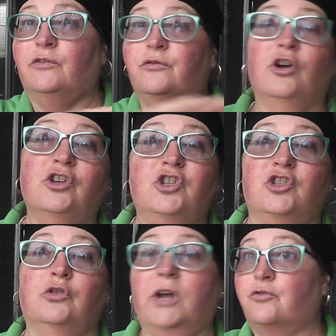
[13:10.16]
of not
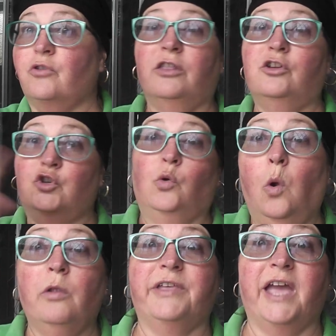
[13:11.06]
to do. I'd rather do
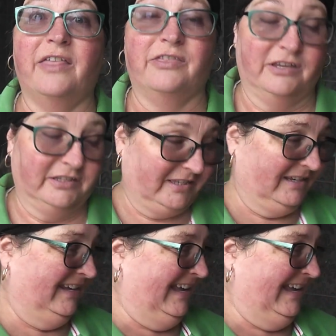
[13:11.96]
all the others